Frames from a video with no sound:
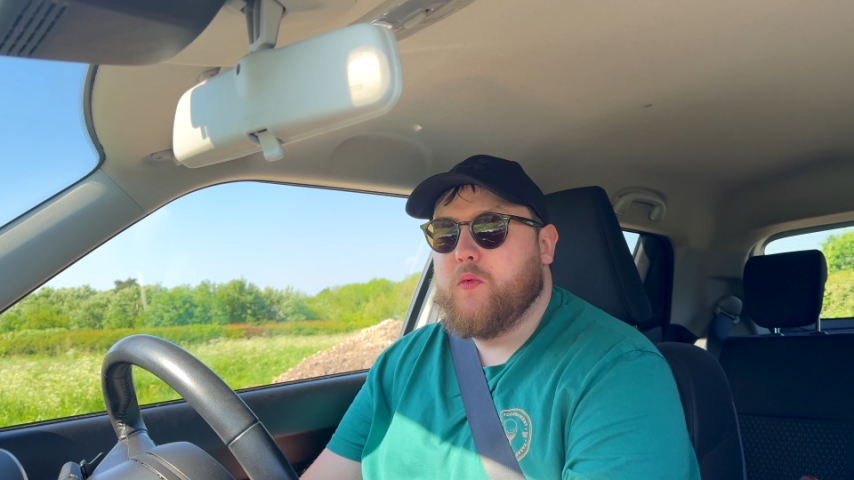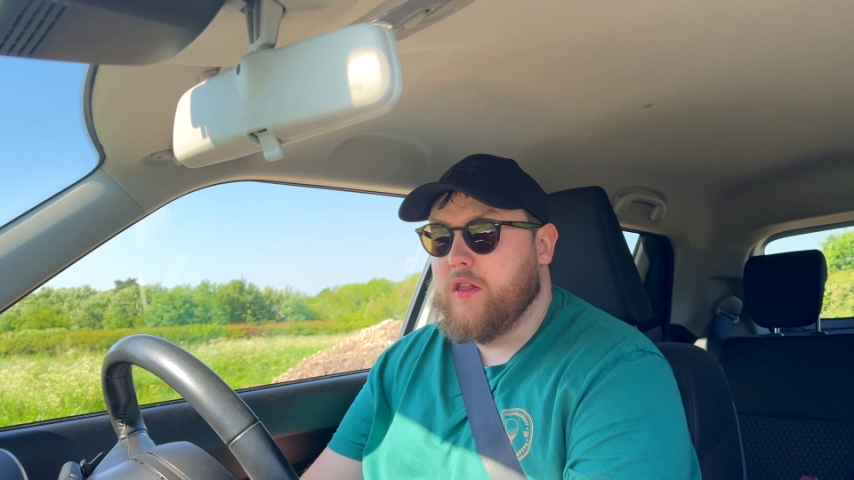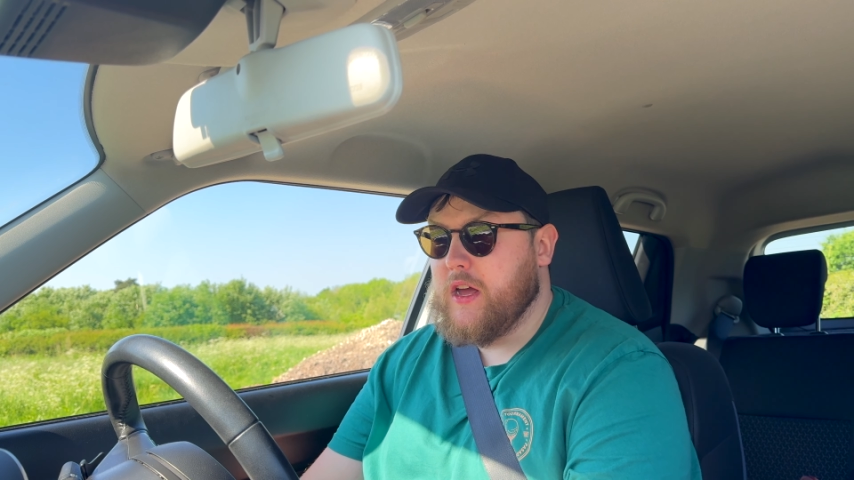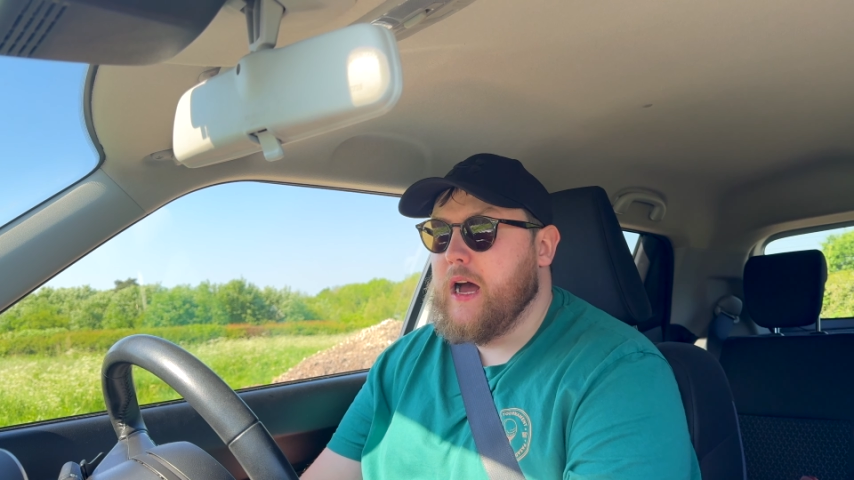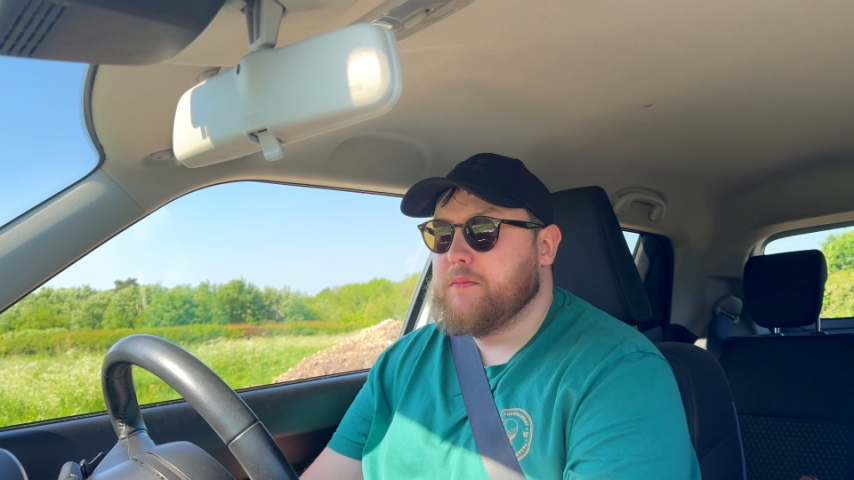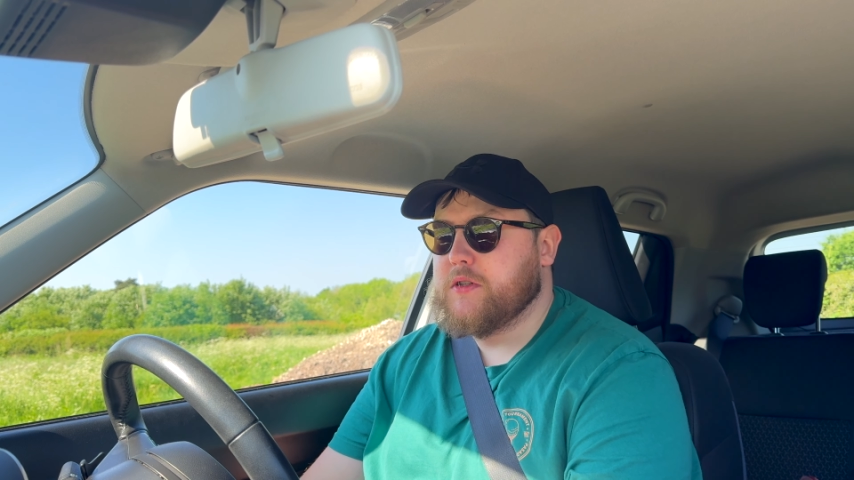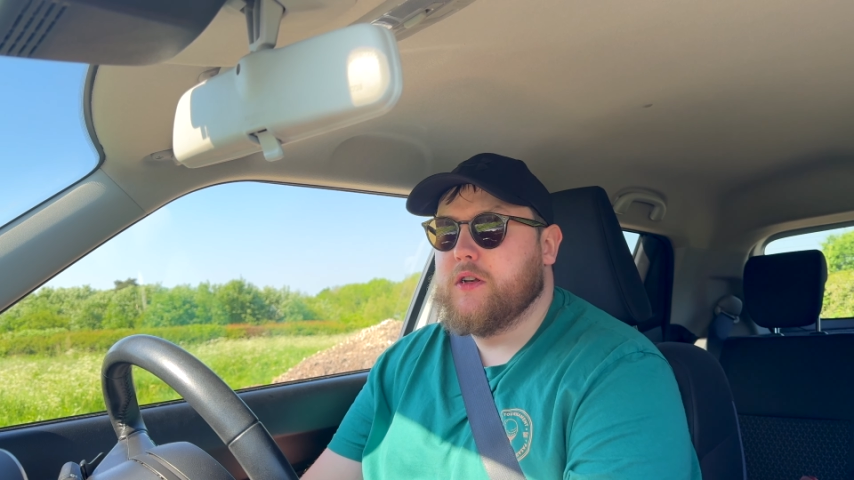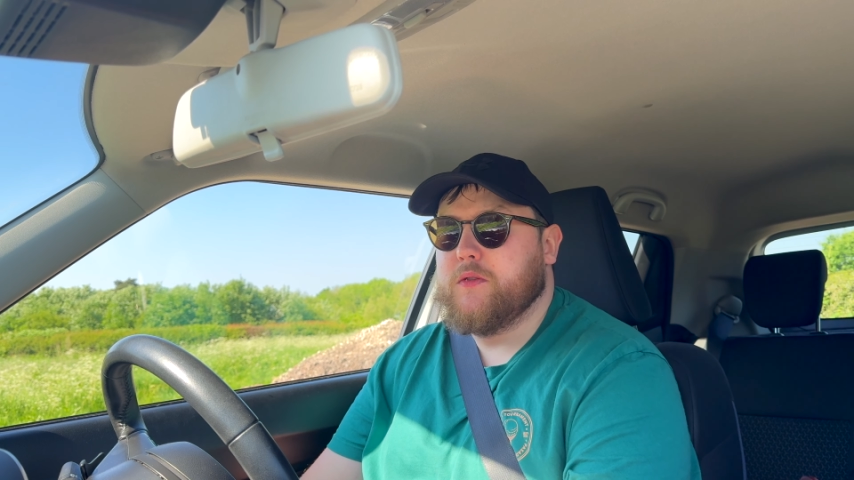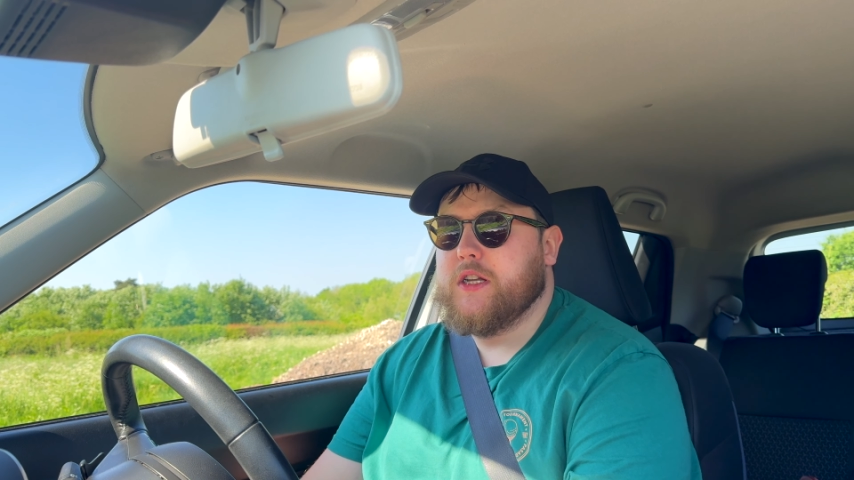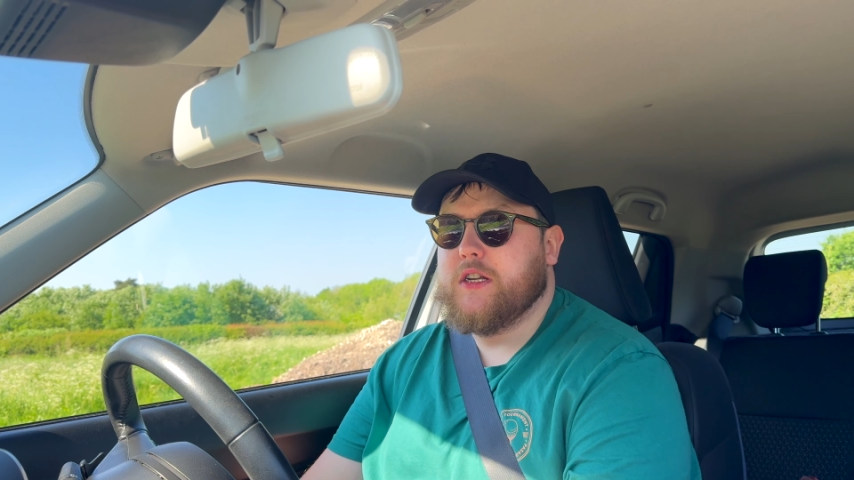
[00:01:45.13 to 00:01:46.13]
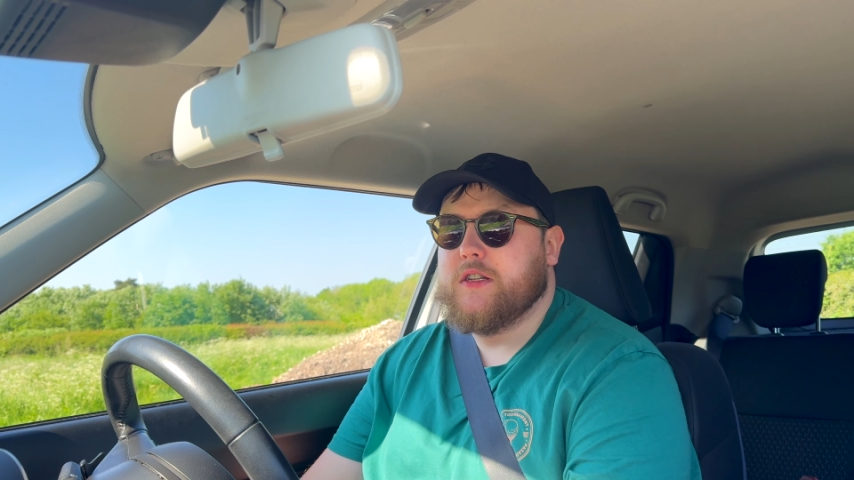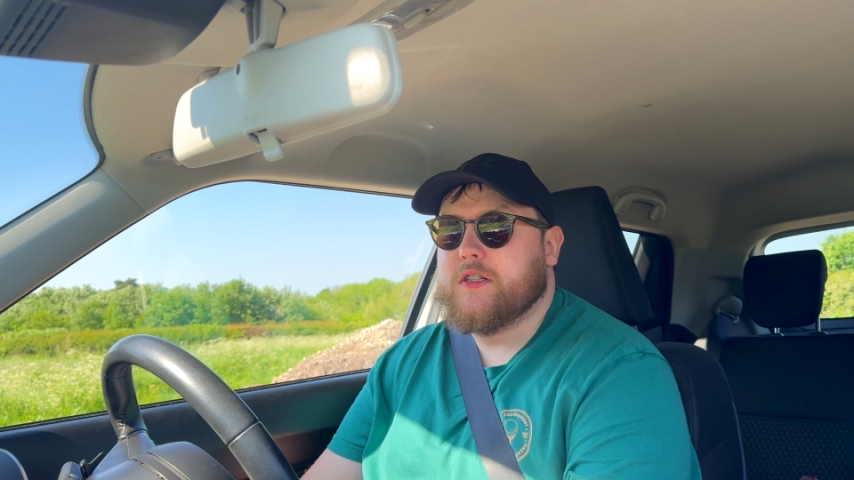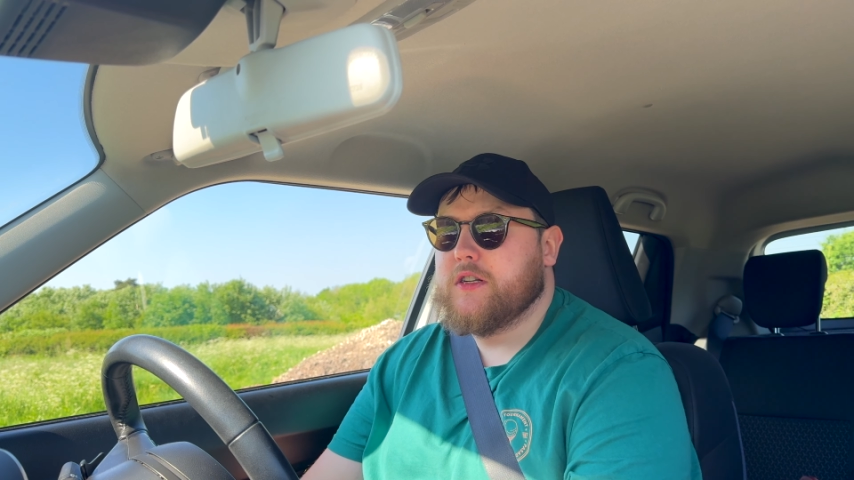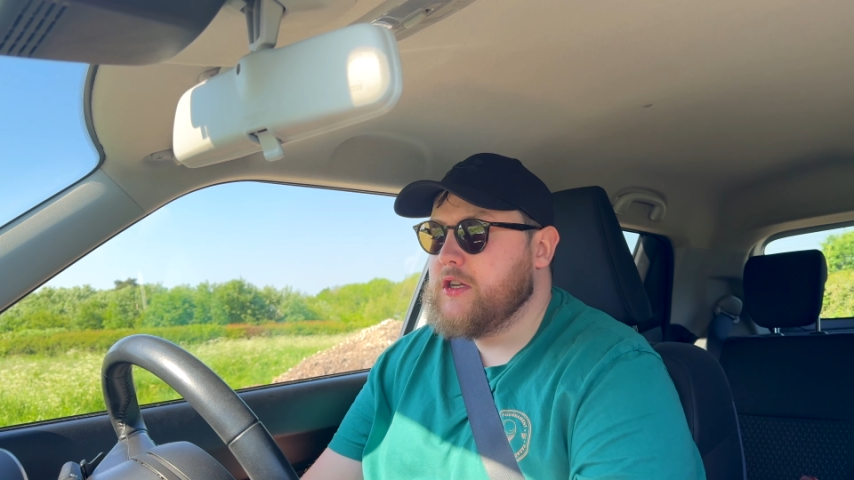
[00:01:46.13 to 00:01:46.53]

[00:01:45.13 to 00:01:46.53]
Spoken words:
with absolute ease.